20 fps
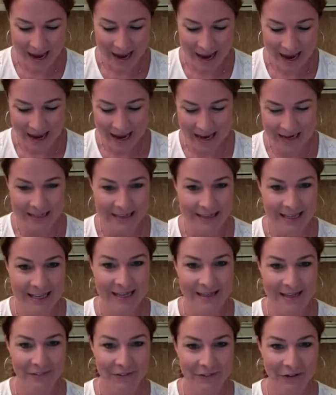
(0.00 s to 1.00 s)
And
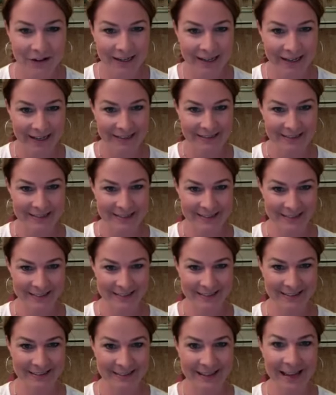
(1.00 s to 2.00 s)
then crickets.
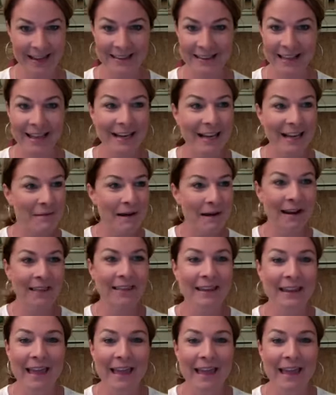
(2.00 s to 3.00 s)
Like, they come out
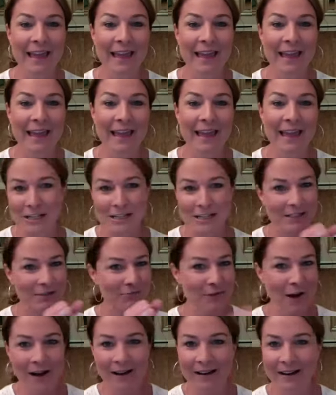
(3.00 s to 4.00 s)
with a yay, just
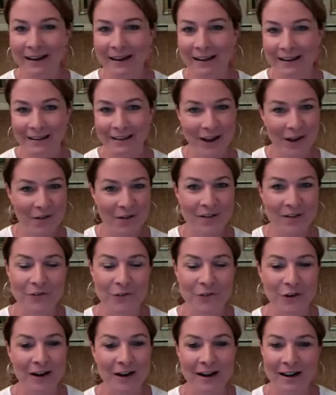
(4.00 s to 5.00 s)
rocking it, going
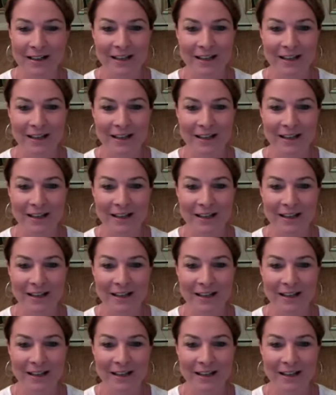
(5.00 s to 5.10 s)
for it.